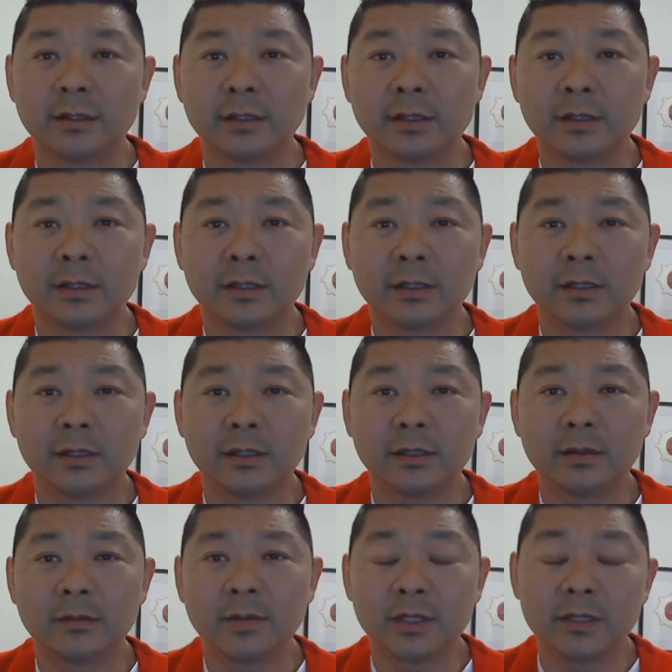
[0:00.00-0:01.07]

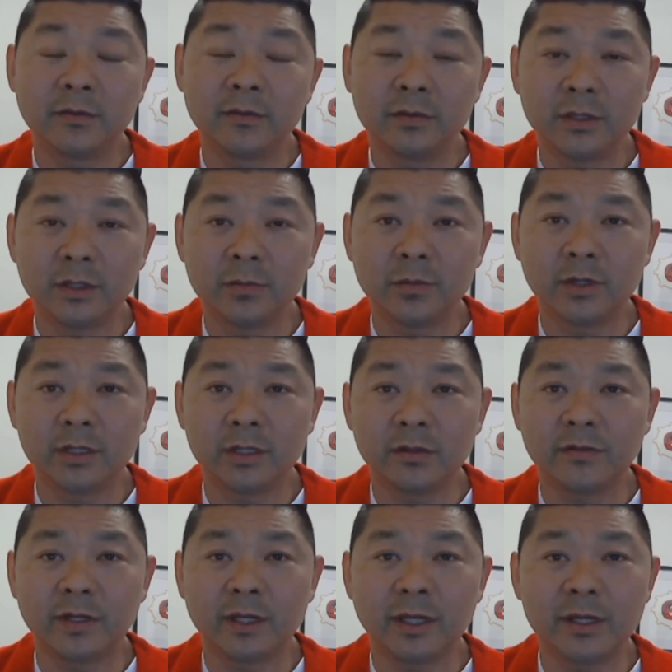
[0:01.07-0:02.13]
But if you need more
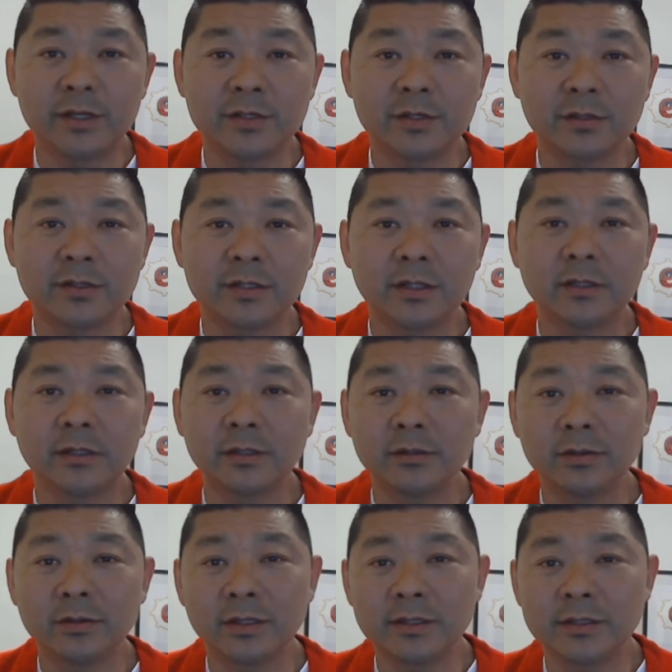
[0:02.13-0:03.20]
clarification,
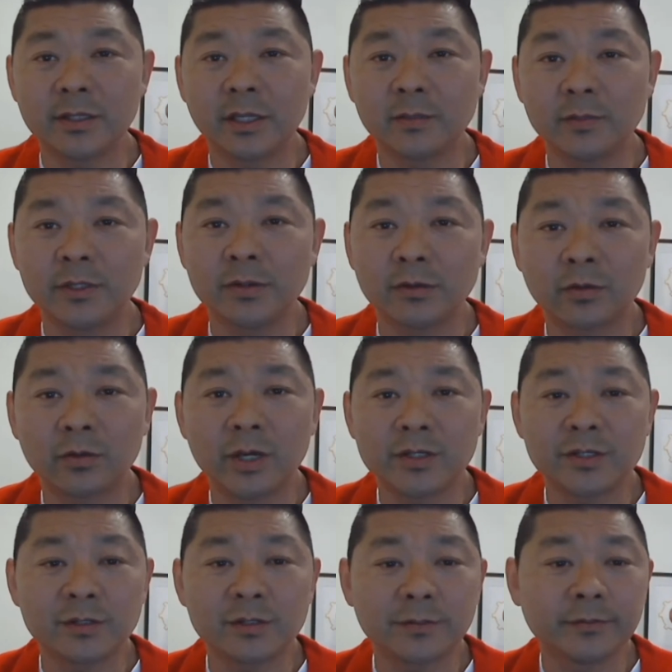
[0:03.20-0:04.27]
certainly you can send me your
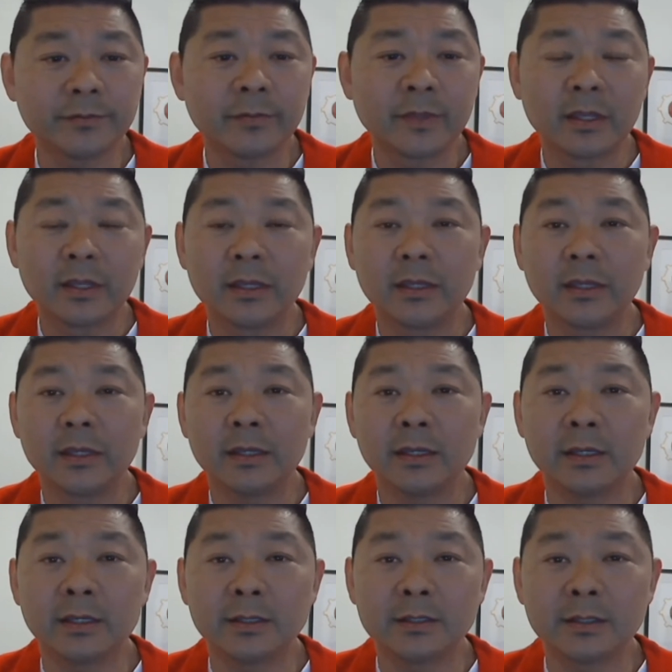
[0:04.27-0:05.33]
question,
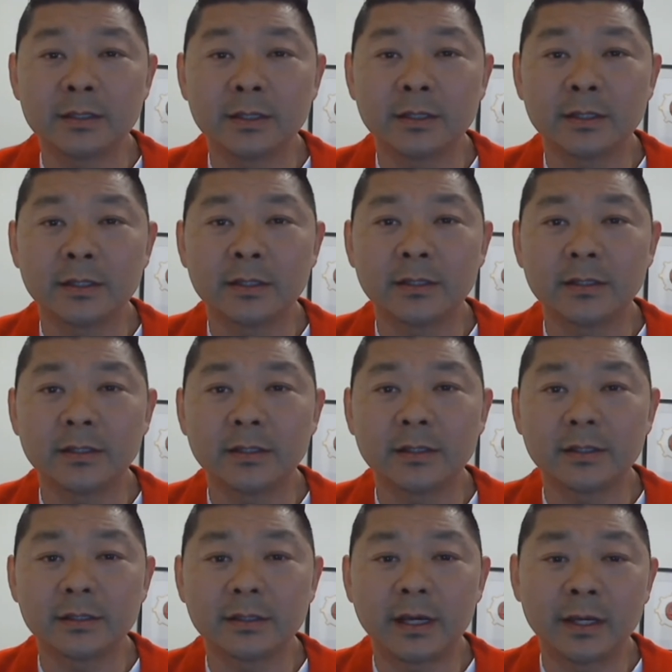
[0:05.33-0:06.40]
and
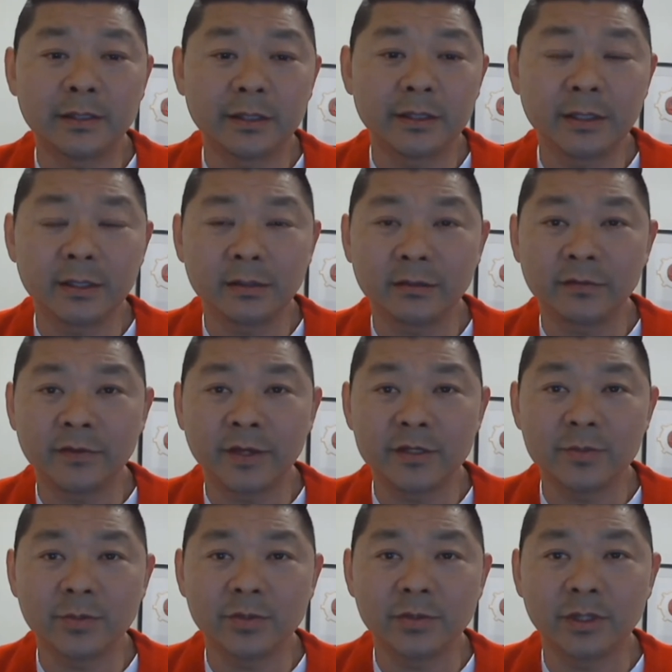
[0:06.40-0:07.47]
either here in
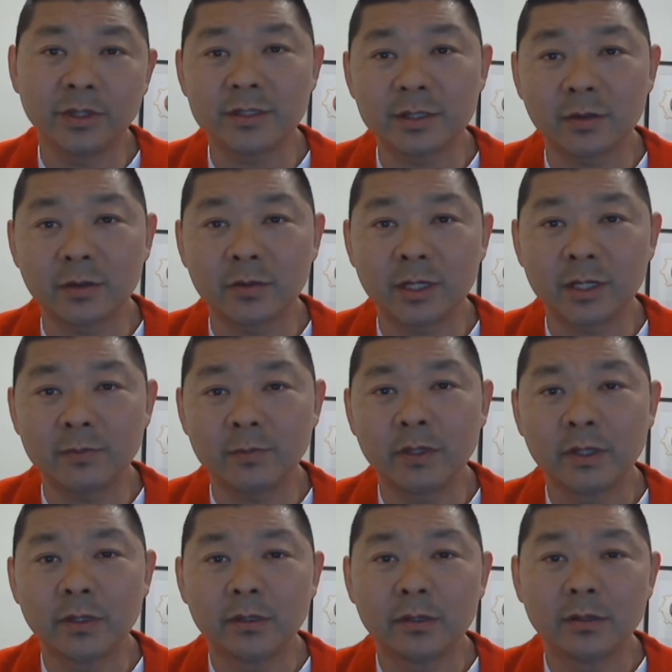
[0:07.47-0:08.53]
Facebook, Instagram,
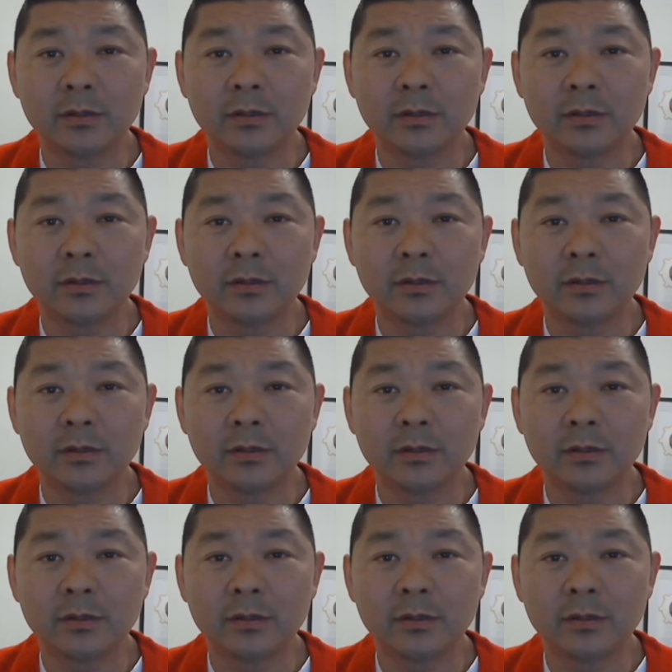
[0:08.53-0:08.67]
